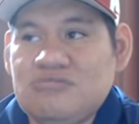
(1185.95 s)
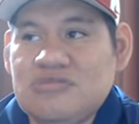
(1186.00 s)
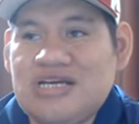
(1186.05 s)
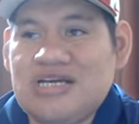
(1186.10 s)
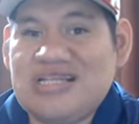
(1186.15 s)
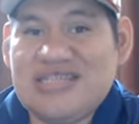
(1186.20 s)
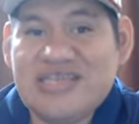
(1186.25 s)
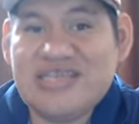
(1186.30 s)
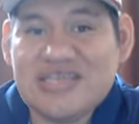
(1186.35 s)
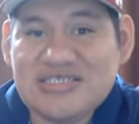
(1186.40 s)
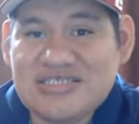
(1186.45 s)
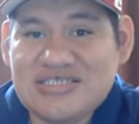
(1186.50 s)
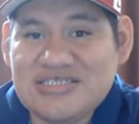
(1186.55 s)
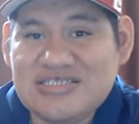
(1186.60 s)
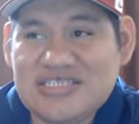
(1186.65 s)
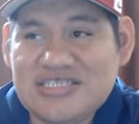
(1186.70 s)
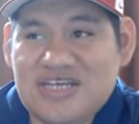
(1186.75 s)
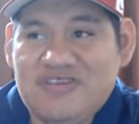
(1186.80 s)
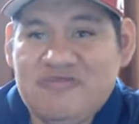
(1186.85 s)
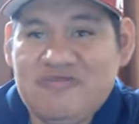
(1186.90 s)
clicks and
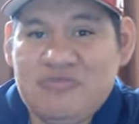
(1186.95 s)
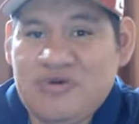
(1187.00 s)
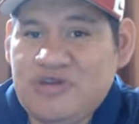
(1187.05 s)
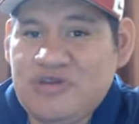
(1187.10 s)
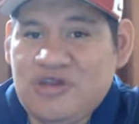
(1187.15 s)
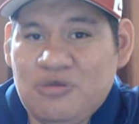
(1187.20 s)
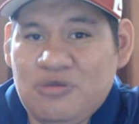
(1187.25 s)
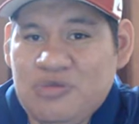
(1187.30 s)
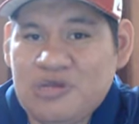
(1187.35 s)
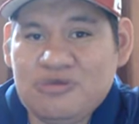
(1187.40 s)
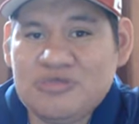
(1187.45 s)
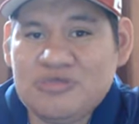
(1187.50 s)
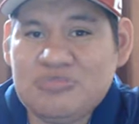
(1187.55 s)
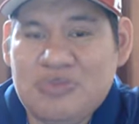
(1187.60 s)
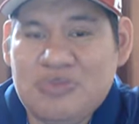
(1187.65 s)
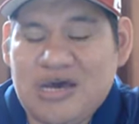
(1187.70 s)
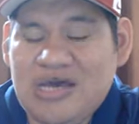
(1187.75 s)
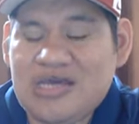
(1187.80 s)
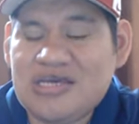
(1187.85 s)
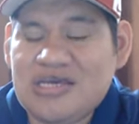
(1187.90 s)
stuff, but nobody was
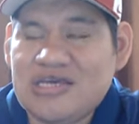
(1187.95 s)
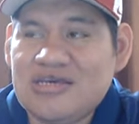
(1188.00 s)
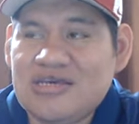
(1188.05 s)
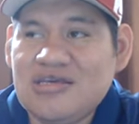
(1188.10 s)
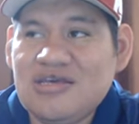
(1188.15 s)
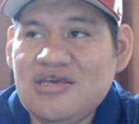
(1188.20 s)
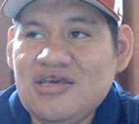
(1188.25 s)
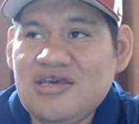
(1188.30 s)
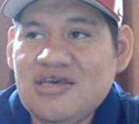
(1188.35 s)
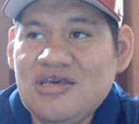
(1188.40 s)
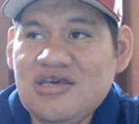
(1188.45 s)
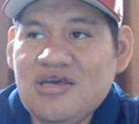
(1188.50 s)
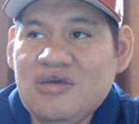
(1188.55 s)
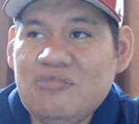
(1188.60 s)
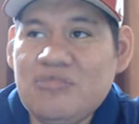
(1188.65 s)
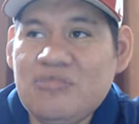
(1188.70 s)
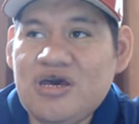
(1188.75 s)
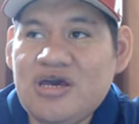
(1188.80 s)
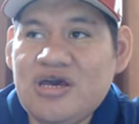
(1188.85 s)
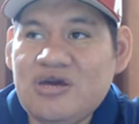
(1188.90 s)
buying.
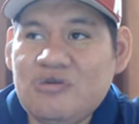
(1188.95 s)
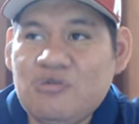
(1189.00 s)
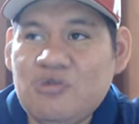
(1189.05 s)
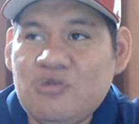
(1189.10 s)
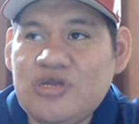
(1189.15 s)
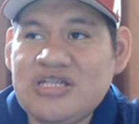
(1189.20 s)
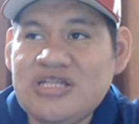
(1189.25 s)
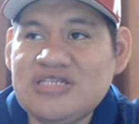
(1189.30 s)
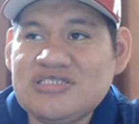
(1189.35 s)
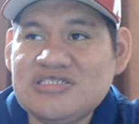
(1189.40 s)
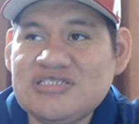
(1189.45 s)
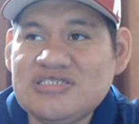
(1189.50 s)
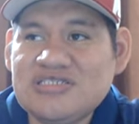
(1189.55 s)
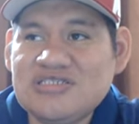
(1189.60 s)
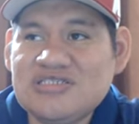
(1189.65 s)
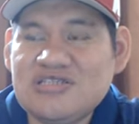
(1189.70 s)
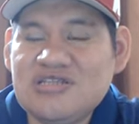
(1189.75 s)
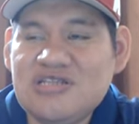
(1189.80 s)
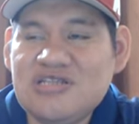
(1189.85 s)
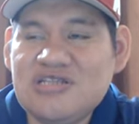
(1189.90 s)
But once
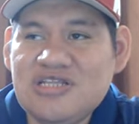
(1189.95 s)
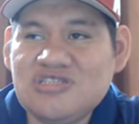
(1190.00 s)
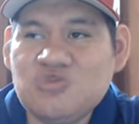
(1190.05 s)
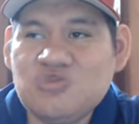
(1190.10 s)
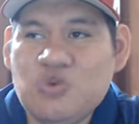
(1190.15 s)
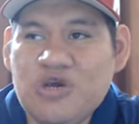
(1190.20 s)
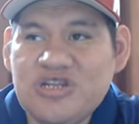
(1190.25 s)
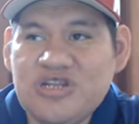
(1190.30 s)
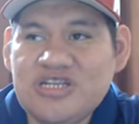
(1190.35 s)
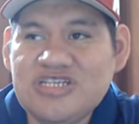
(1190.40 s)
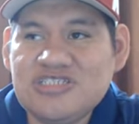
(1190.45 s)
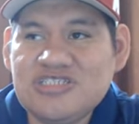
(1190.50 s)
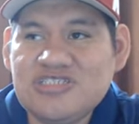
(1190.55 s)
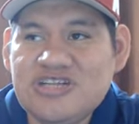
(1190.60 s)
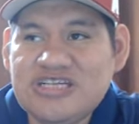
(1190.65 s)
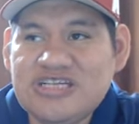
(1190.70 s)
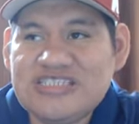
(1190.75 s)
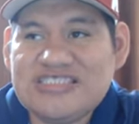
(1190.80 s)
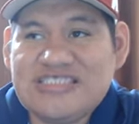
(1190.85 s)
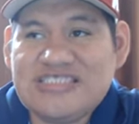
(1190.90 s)
this one niche
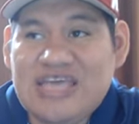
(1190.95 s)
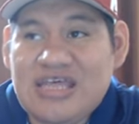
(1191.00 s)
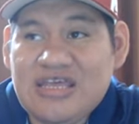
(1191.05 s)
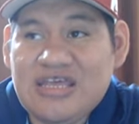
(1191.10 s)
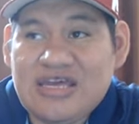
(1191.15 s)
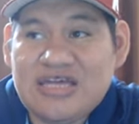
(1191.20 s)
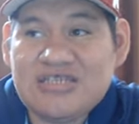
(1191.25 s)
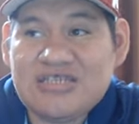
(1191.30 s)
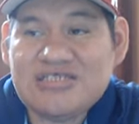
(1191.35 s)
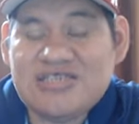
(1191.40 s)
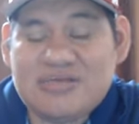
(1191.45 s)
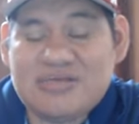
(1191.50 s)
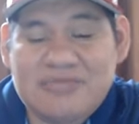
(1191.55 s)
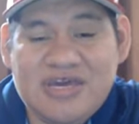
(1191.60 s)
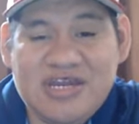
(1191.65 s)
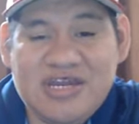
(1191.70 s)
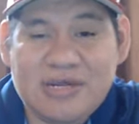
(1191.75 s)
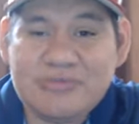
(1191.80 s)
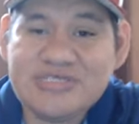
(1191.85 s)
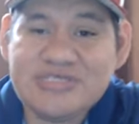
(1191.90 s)
started selling, I was like,
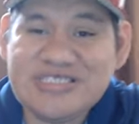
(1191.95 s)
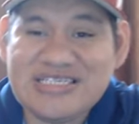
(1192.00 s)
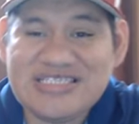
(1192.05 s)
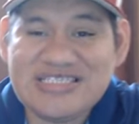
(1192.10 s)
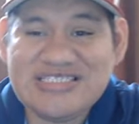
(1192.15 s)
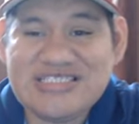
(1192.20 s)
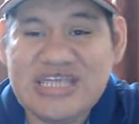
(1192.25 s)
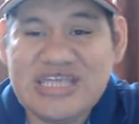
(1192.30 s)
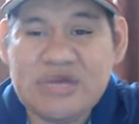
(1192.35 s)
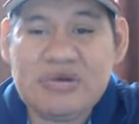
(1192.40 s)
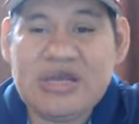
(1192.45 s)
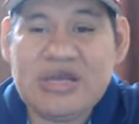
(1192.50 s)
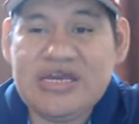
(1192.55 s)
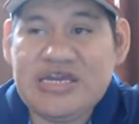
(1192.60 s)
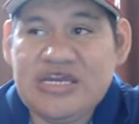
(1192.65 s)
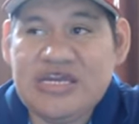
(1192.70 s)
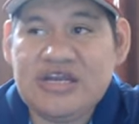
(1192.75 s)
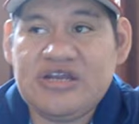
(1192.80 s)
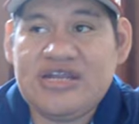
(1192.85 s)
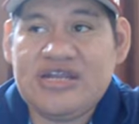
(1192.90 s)
man, I'm just going to stay right
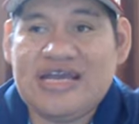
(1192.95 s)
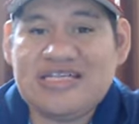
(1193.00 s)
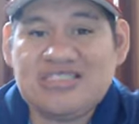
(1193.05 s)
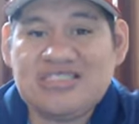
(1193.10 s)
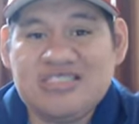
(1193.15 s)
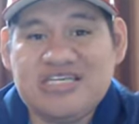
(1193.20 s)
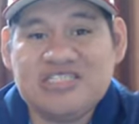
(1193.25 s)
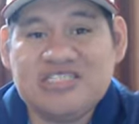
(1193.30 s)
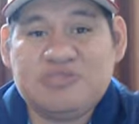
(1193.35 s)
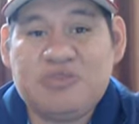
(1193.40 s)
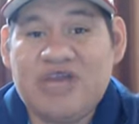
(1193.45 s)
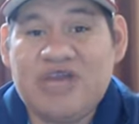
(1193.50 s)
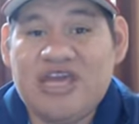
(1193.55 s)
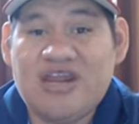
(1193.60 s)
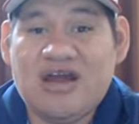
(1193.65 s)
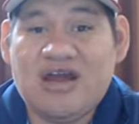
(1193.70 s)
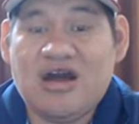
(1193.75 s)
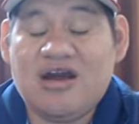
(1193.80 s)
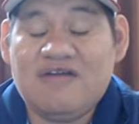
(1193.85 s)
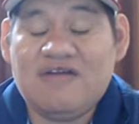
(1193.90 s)
here. And actually it's paid
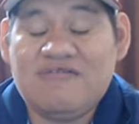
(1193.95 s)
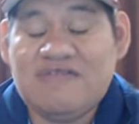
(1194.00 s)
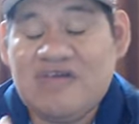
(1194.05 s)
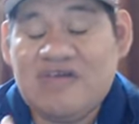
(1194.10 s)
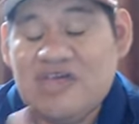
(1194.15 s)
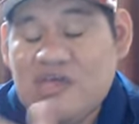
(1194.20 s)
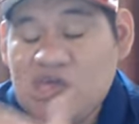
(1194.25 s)
off.